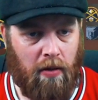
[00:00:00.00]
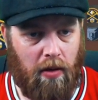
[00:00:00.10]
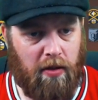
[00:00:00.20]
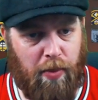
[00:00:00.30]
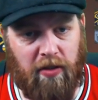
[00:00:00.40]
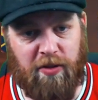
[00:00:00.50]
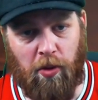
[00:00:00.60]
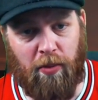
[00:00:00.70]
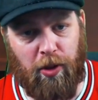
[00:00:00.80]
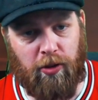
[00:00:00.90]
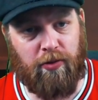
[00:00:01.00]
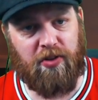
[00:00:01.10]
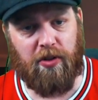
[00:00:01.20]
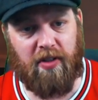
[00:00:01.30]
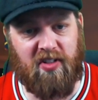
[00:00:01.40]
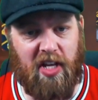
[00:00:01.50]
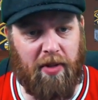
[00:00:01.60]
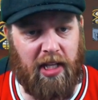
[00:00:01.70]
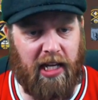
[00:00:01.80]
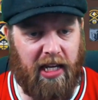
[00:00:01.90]
Well, the Baltimore Blues took the
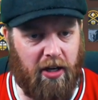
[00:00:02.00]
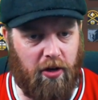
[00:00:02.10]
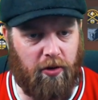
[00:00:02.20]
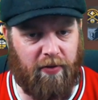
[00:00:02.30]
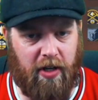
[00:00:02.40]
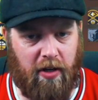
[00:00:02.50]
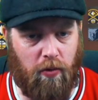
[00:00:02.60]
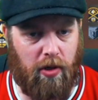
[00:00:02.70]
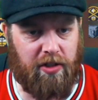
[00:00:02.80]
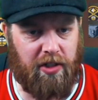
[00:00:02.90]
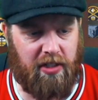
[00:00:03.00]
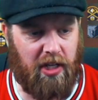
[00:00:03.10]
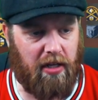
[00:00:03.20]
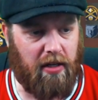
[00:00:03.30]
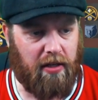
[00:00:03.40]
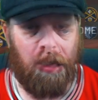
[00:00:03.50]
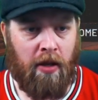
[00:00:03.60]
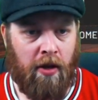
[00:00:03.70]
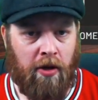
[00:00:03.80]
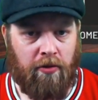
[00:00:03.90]
Summer League over Washington.
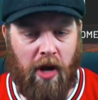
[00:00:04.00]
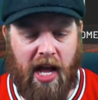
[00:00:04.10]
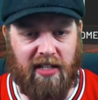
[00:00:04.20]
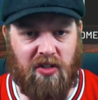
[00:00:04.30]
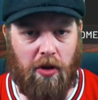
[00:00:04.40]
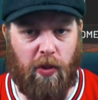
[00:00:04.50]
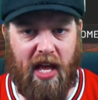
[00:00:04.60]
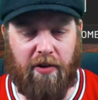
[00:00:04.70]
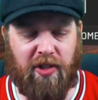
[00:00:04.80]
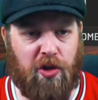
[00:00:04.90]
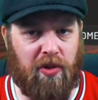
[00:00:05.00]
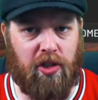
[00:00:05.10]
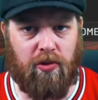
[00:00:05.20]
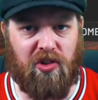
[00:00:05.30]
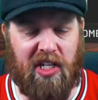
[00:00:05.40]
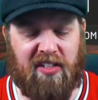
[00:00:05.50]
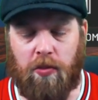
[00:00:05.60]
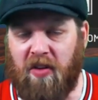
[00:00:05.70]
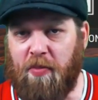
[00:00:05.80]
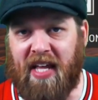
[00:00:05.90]
Right, so we are into a new
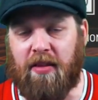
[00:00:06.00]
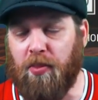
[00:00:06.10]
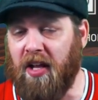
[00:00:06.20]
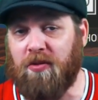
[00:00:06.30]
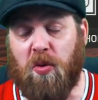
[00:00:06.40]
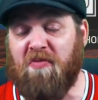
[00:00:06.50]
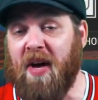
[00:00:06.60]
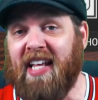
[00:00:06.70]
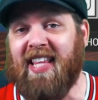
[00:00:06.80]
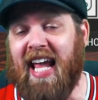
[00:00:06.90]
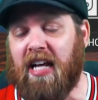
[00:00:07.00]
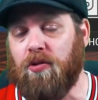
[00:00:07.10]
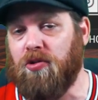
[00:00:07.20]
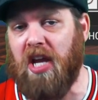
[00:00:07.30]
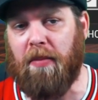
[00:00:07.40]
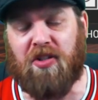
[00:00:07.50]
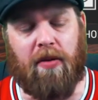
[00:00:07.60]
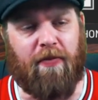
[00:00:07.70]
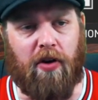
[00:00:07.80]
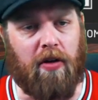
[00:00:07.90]
season. We've made the playoffs. We've made the actual
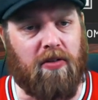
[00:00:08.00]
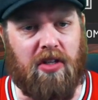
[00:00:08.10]
championship final.